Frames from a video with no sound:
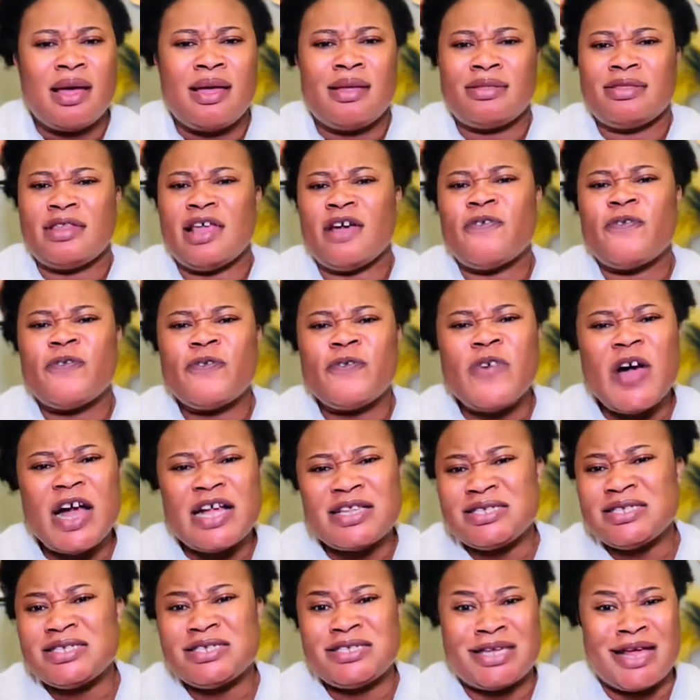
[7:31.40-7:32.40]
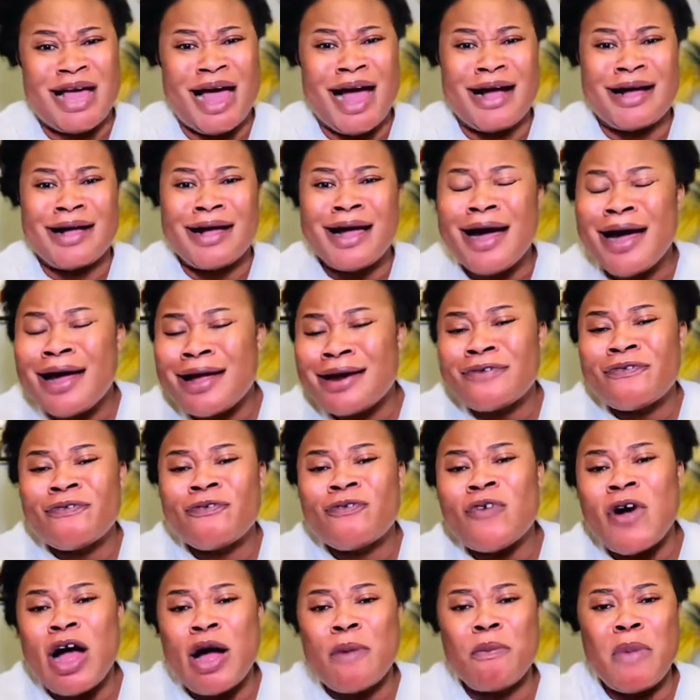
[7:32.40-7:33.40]
The facts I can't
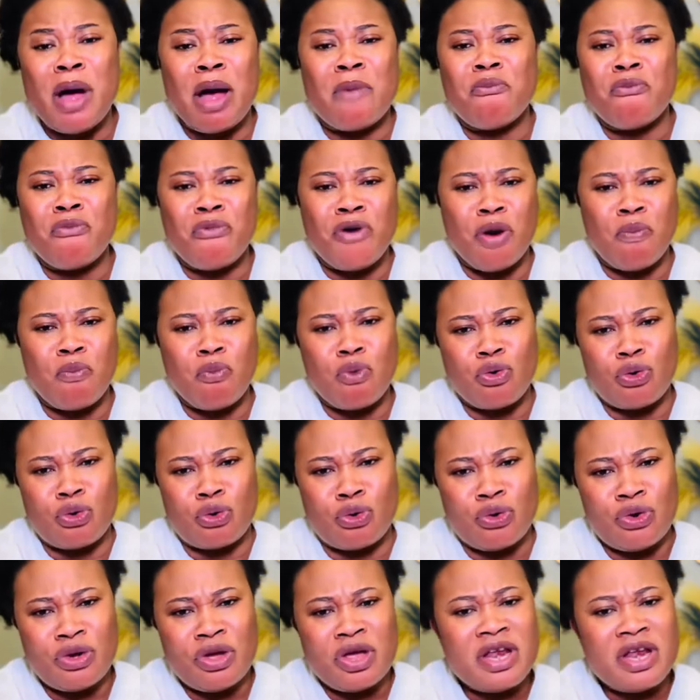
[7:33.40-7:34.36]
form a remuno.